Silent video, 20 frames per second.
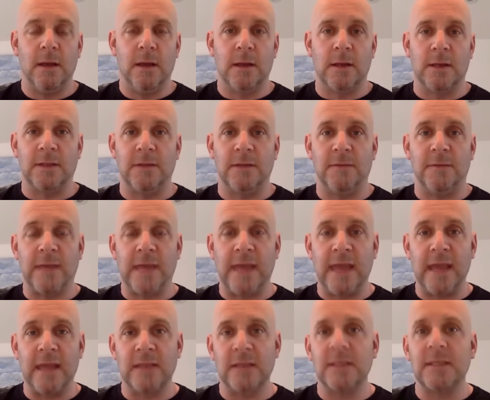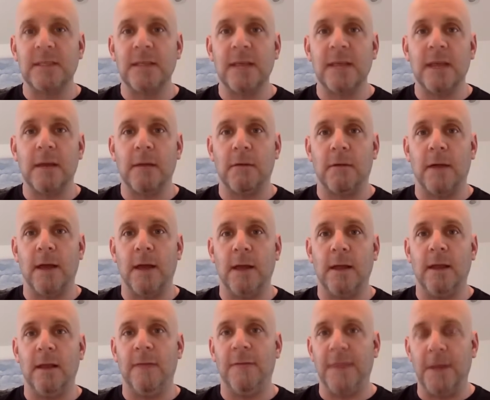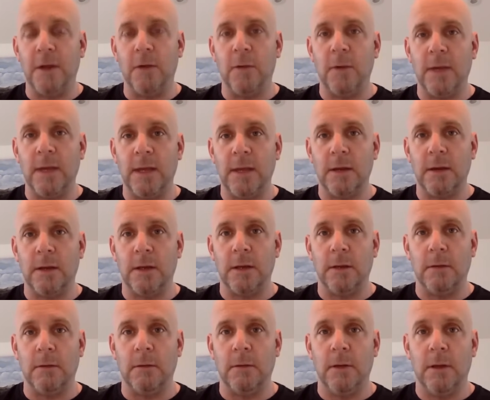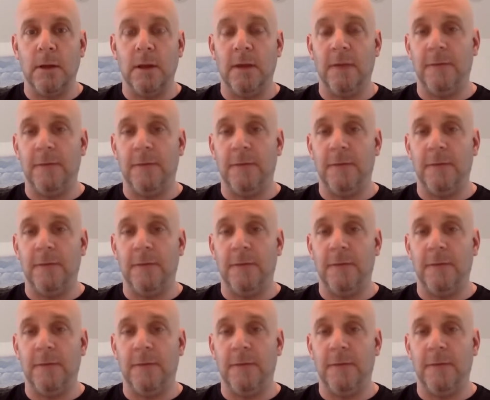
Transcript: Because if you can't say it right, if they don't hear you,